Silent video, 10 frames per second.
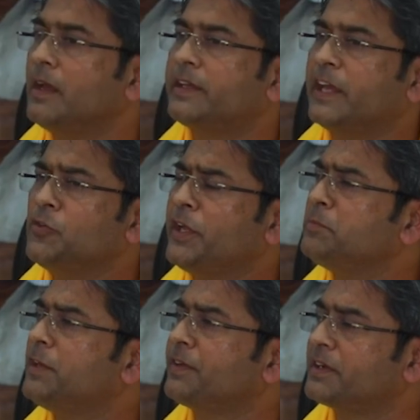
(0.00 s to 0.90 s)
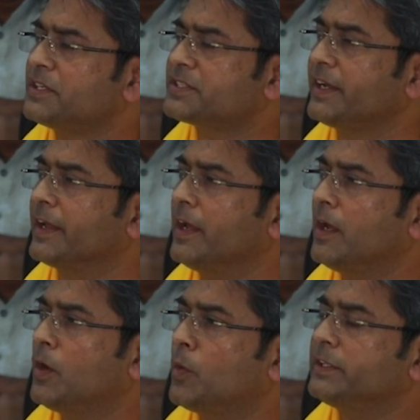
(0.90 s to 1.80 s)
Can you name me a federation
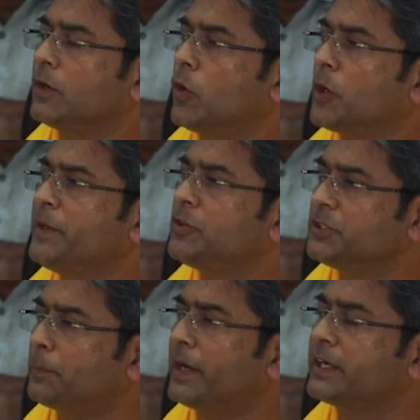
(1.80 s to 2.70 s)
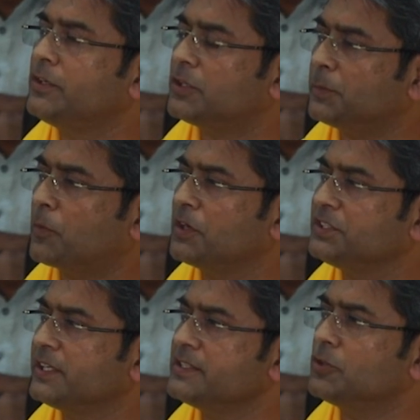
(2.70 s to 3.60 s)
where the government or the party or the
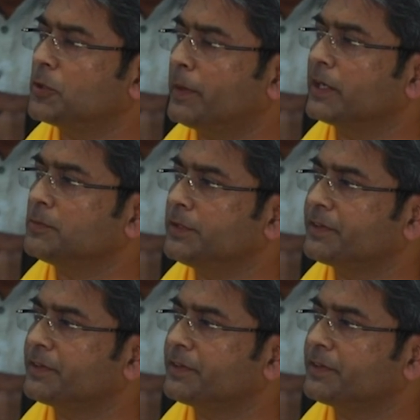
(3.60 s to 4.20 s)
politician is not part of the